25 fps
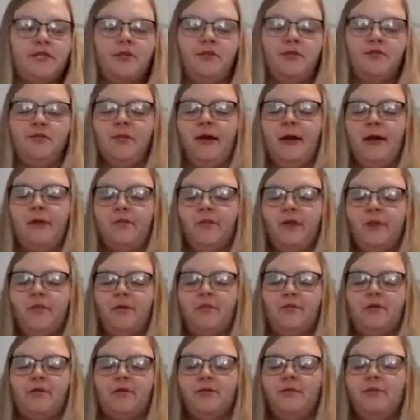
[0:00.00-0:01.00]
so if you have me on my
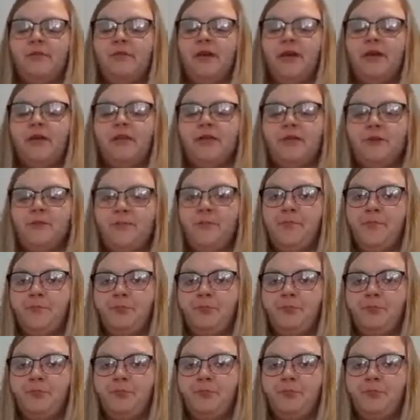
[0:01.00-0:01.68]
personal page,